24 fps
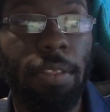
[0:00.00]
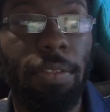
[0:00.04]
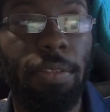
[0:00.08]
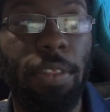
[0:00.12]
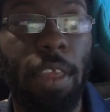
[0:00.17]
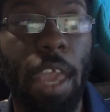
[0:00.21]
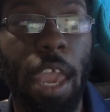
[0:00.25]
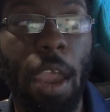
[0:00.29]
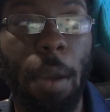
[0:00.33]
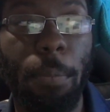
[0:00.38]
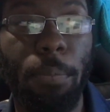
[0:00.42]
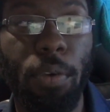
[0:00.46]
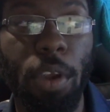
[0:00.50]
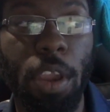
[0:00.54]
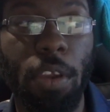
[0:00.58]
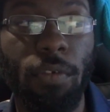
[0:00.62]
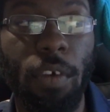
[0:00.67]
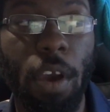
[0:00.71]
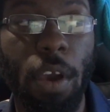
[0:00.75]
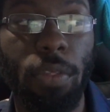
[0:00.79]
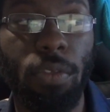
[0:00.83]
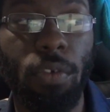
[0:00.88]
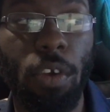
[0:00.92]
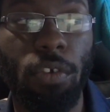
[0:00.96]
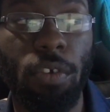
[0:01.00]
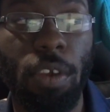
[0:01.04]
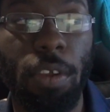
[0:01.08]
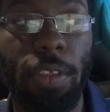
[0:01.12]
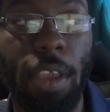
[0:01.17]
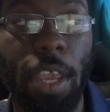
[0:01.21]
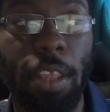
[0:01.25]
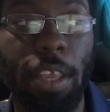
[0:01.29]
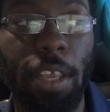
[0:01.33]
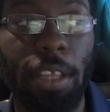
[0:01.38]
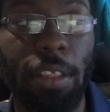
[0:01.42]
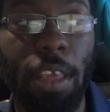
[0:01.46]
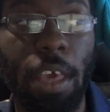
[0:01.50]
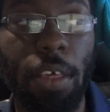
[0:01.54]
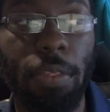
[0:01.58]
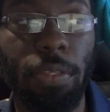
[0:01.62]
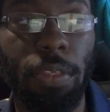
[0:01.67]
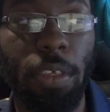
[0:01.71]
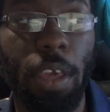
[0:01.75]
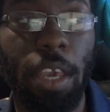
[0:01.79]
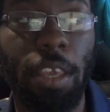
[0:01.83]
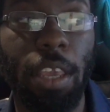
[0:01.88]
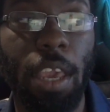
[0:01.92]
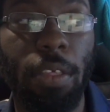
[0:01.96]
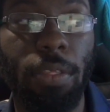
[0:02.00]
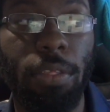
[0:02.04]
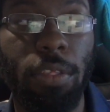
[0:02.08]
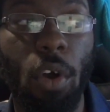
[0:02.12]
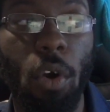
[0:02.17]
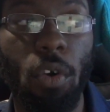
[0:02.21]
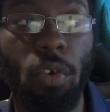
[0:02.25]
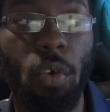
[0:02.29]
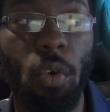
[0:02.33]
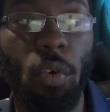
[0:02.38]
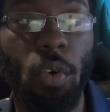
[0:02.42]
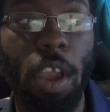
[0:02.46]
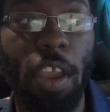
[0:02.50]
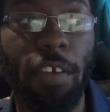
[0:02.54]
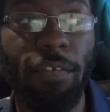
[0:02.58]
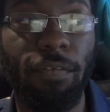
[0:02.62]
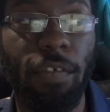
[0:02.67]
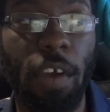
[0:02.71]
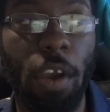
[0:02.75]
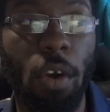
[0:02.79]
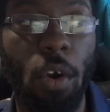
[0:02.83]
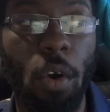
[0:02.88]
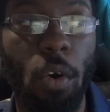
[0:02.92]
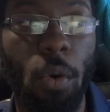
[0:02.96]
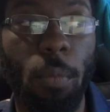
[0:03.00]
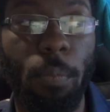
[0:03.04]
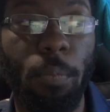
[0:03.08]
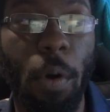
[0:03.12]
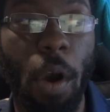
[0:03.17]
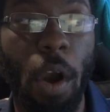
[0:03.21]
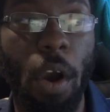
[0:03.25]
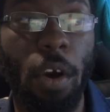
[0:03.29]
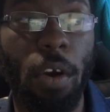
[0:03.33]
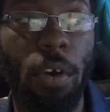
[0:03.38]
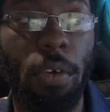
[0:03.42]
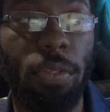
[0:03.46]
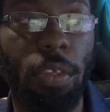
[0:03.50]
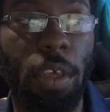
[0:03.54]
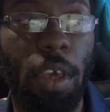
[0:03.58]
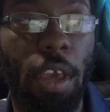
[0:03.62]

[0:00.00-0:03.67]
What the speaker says: their pre-registration attendee list against local and federal POS